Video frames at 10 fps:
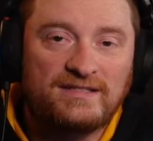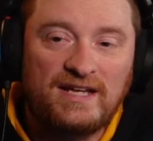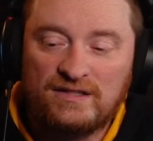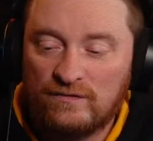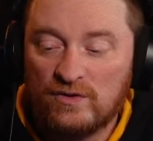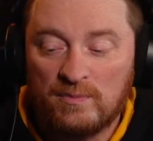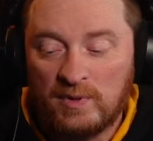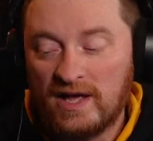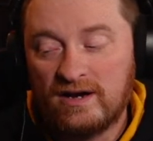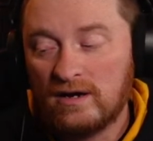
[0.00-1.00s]
That's for the
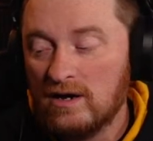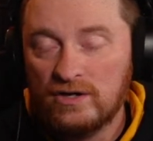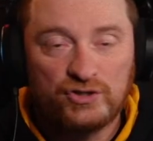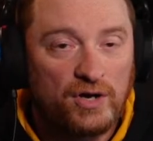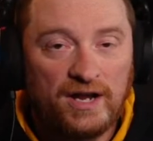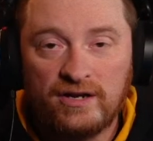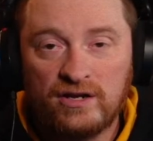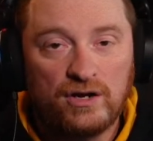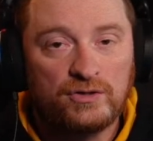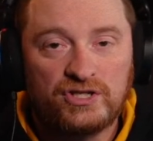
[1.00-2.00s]
player trying to
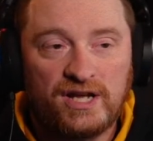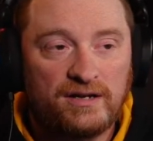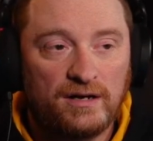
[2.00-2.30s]
negotiate